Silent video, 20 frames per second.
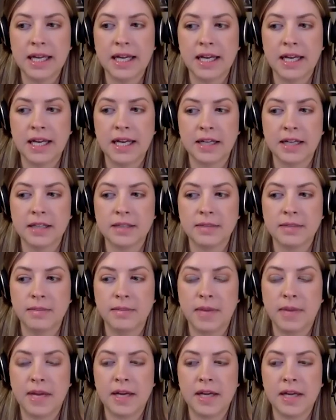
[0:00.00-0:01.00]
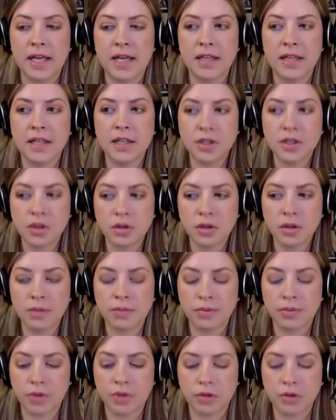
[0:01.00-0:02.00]
And my initial
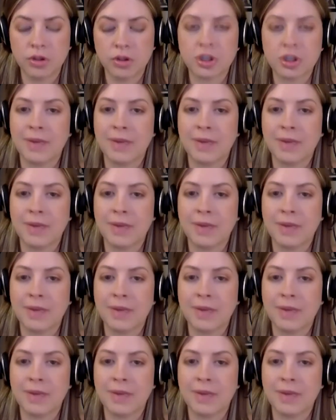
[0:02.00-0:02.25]
approach